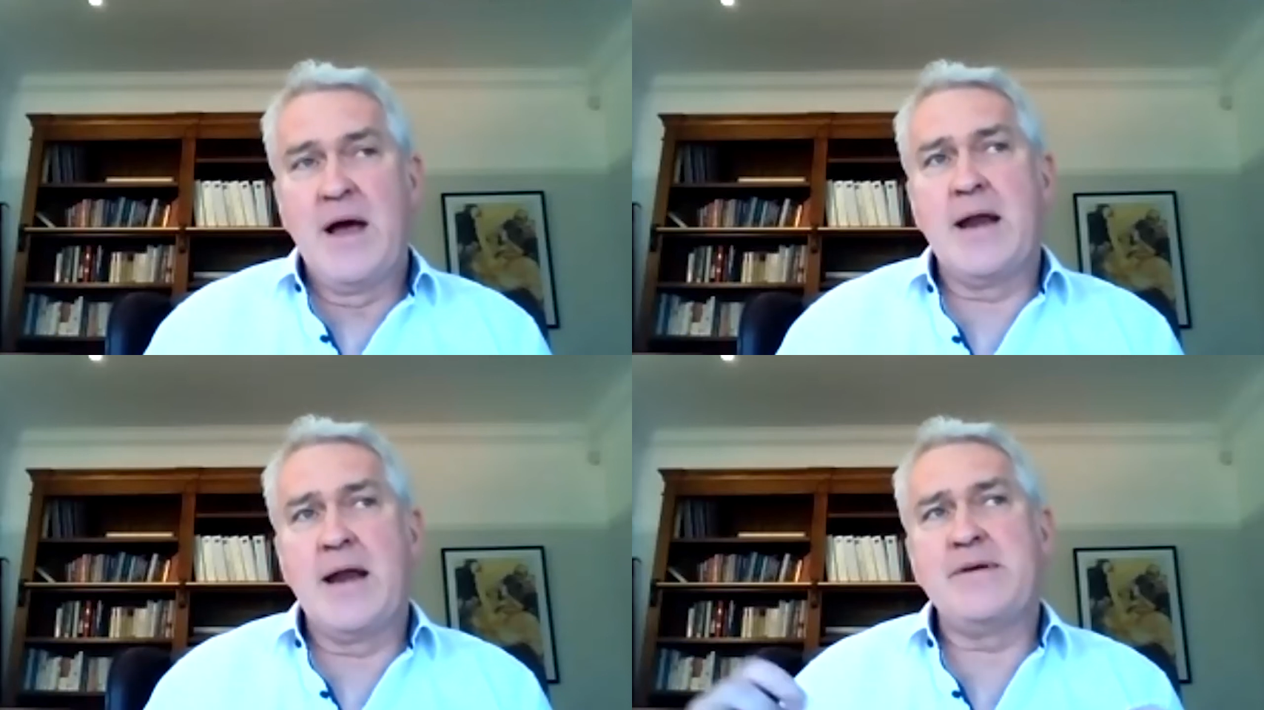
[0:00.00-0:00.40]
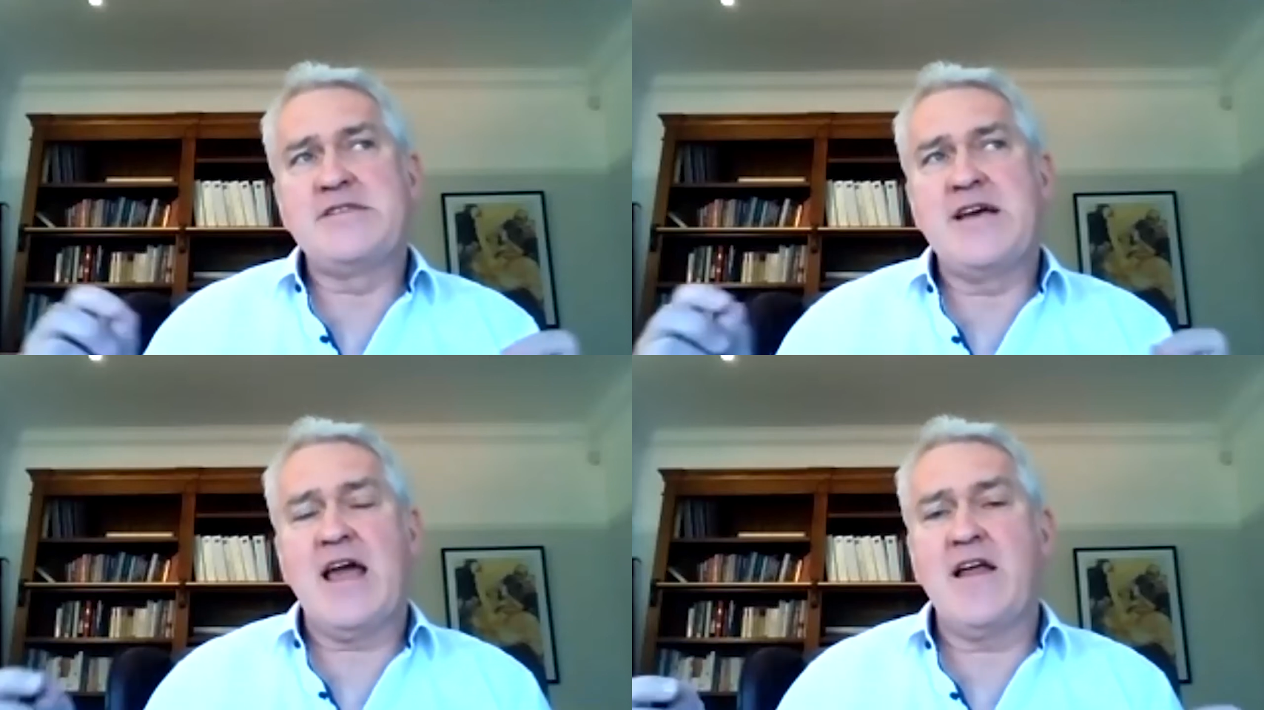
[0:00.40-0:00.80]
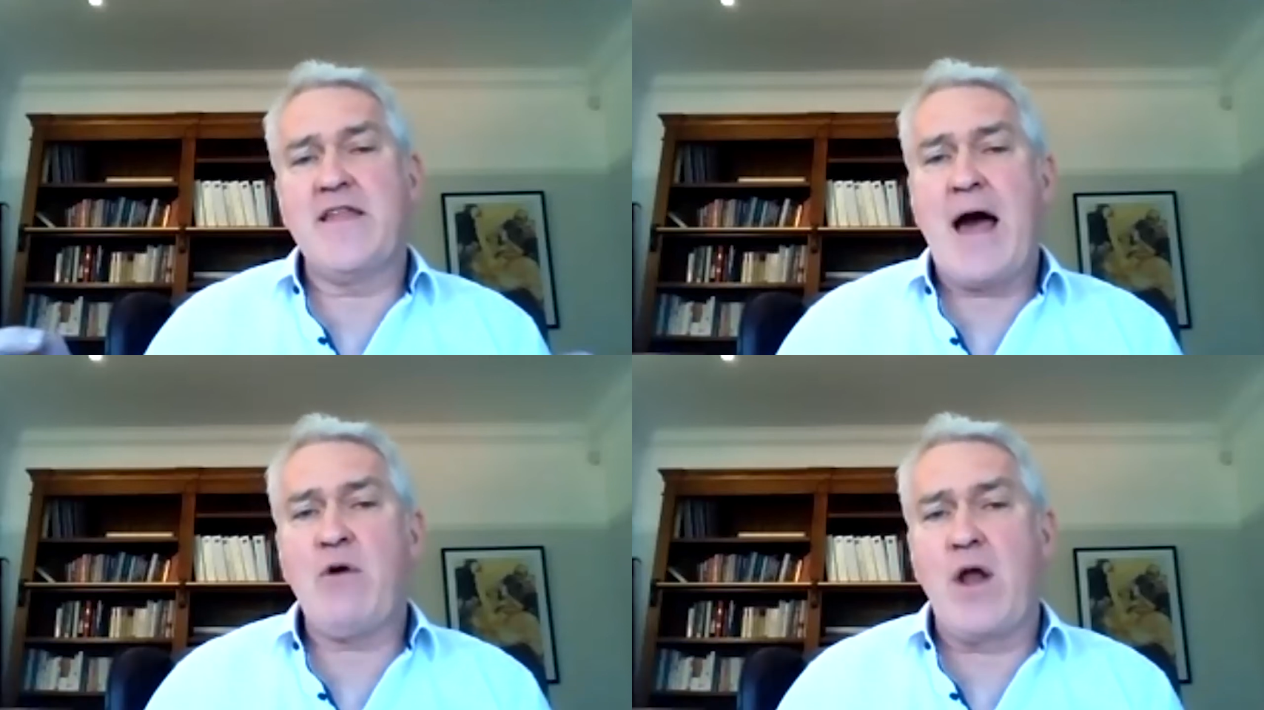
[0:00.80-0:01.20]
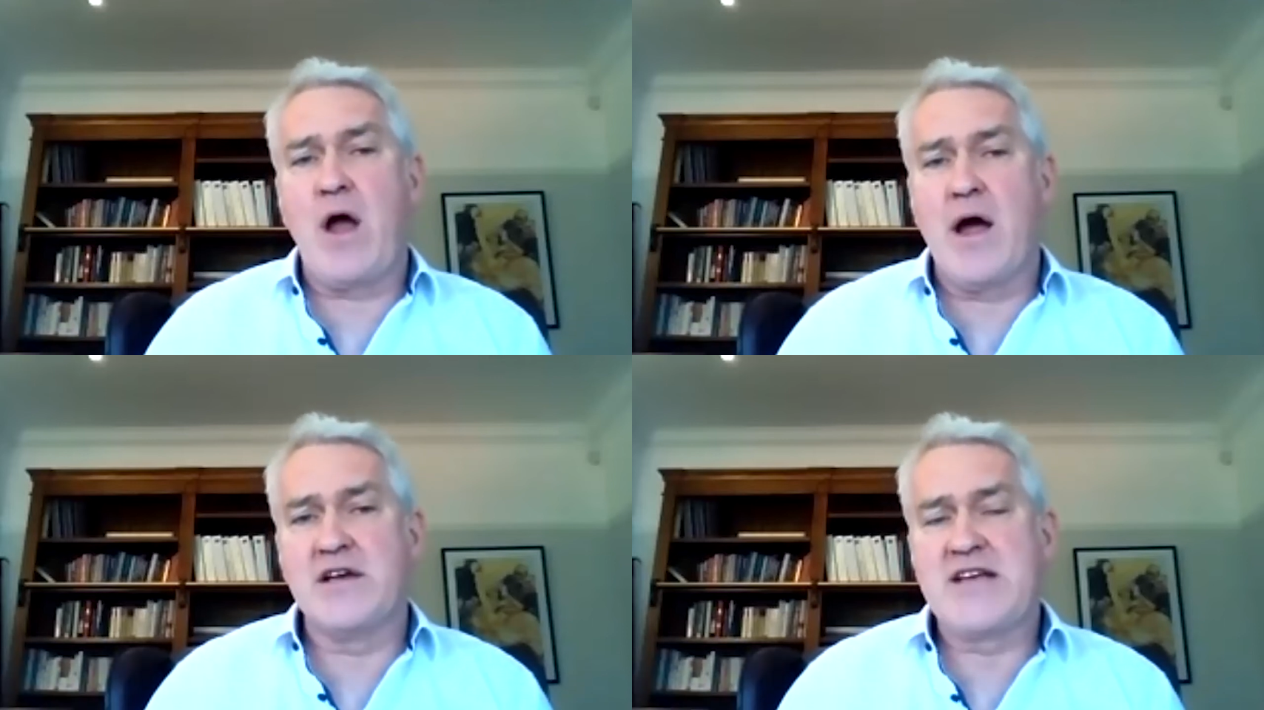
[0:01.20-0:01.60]
and in particular the
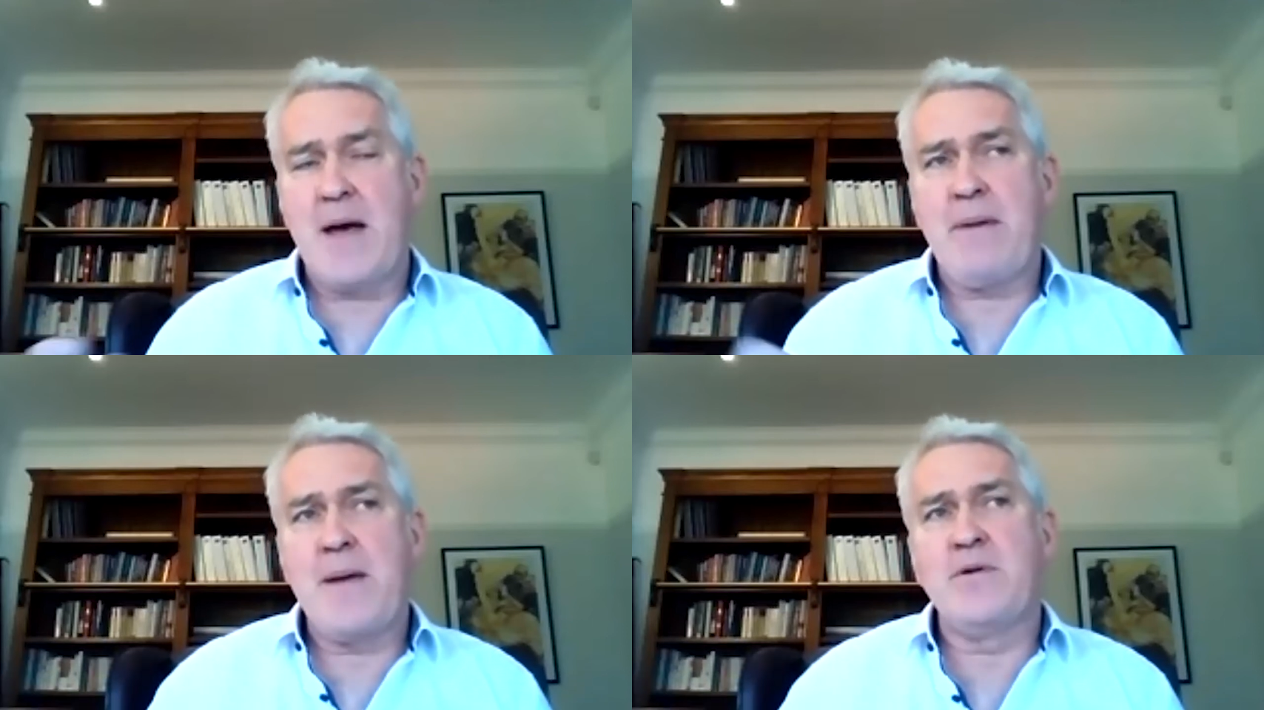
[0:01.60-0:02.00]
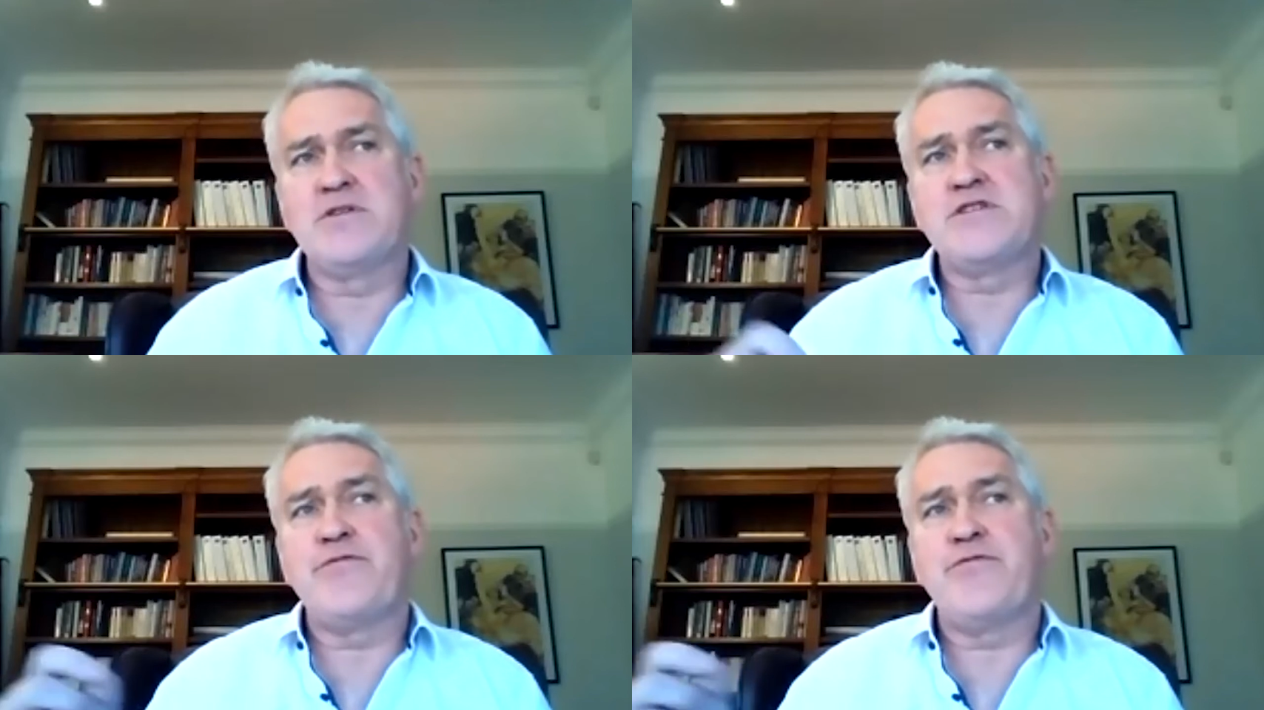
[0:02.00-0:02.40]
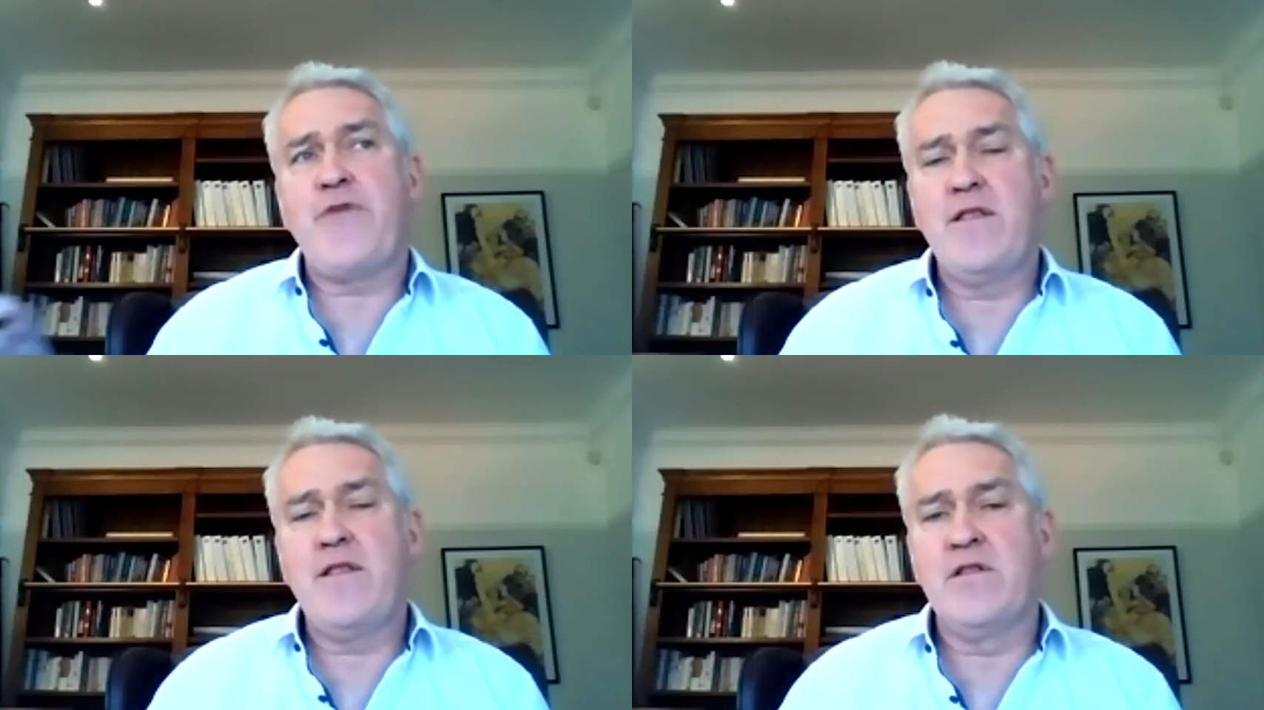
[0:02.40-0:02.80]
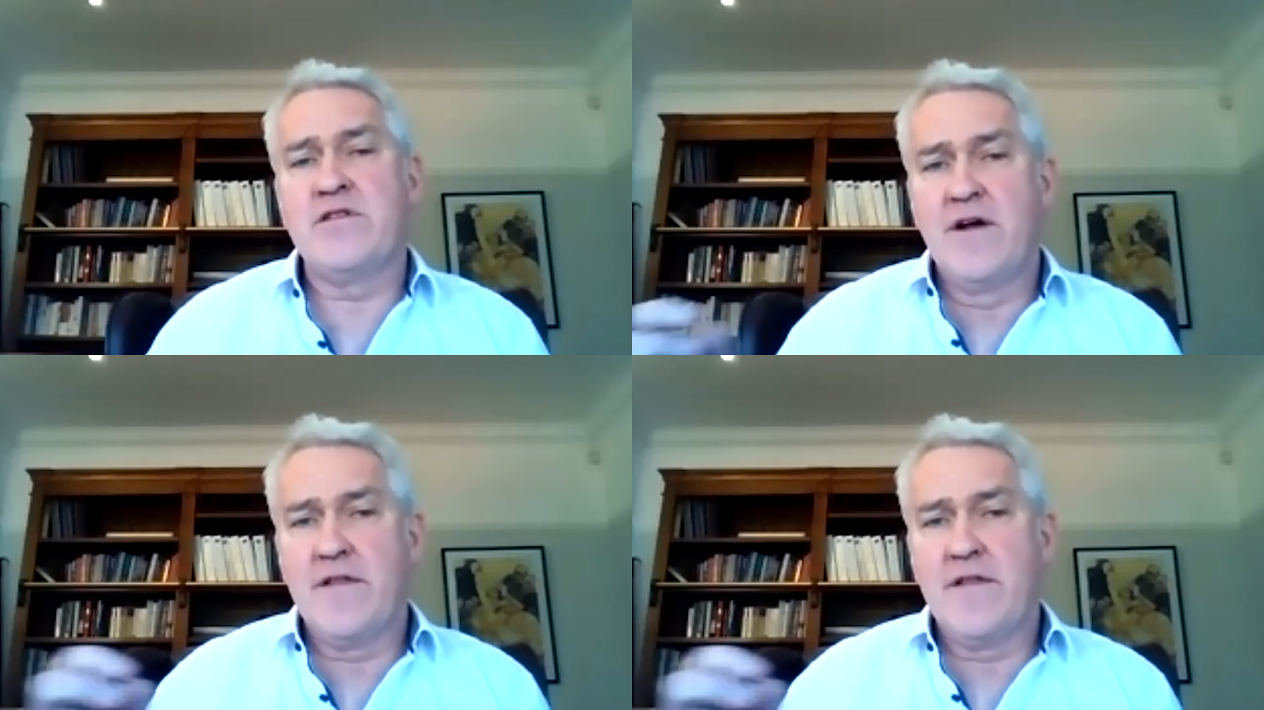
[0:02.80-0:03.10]
outliers, get people to defend